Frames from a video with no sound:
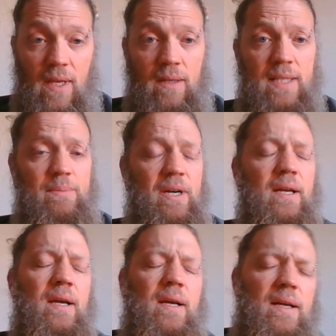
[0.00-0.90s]
Let's pray.
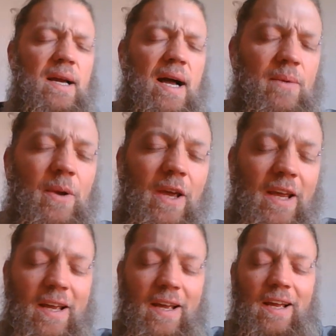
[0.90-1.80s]
God,
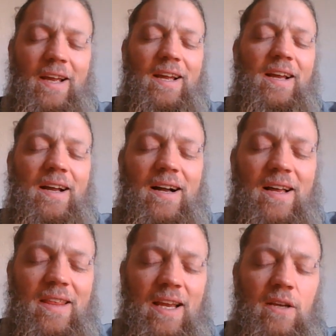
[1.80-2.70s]
we
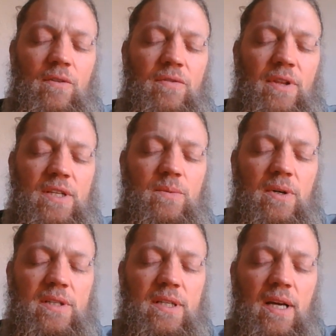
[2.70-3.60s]
thank you for these
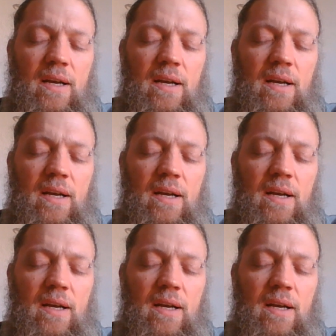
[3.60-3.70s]
words,